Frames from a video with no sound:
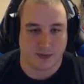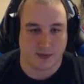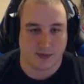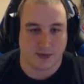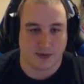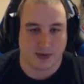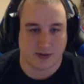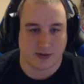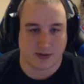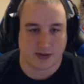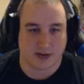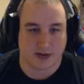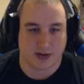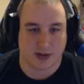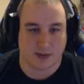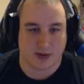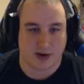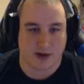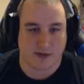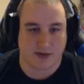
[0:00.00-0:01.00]
it's your
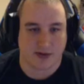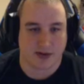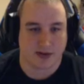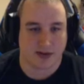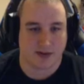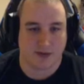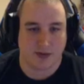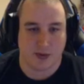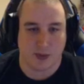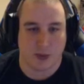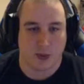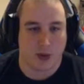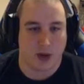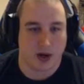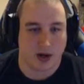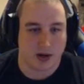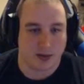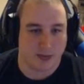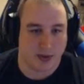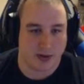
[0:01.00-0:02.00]
preference. If you
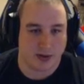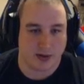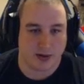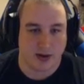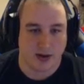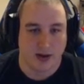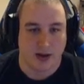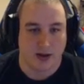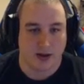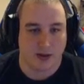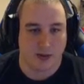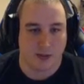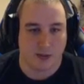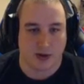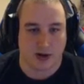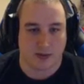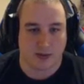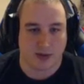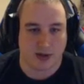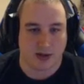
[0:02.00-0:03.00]
want
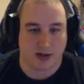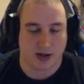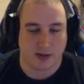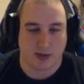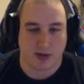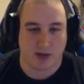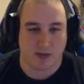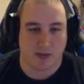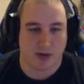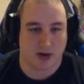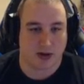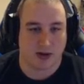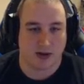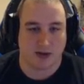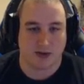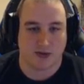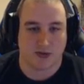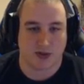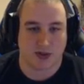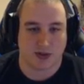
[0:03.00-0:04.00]
to be an AP monkey
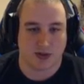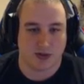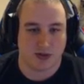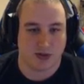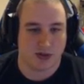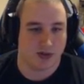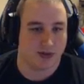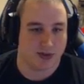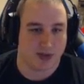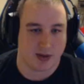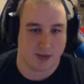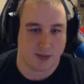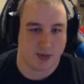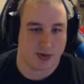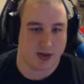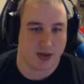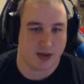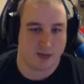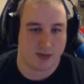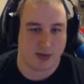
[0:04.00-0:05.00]
and just juice up
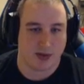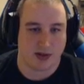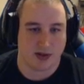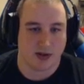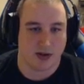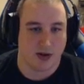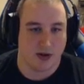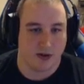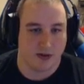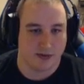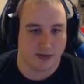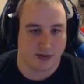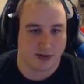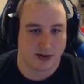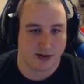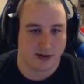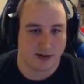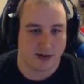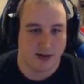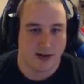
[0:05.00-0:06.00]
with AP, go for
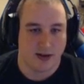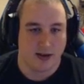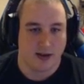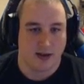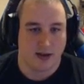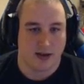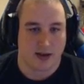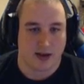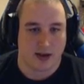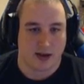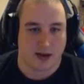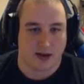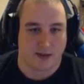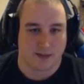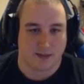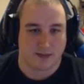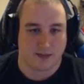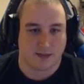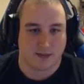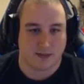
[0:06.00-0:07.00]
it.
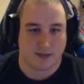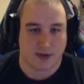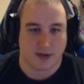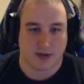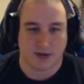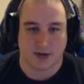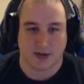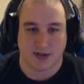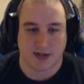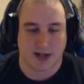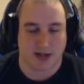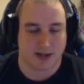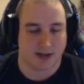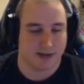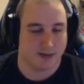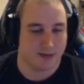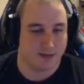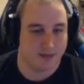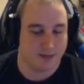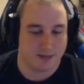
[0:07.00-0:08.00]
And you can test
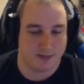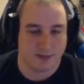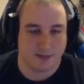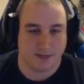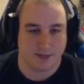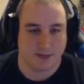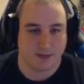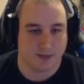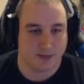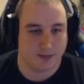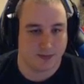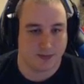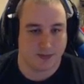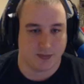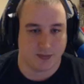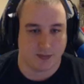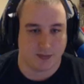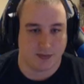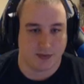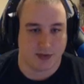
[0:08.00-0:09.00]
them.
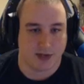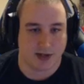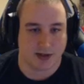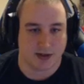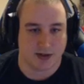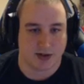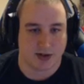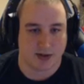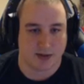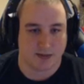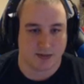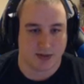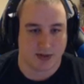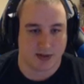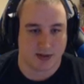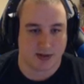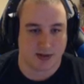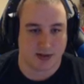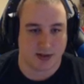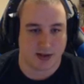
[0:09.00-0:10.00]
Take the gems,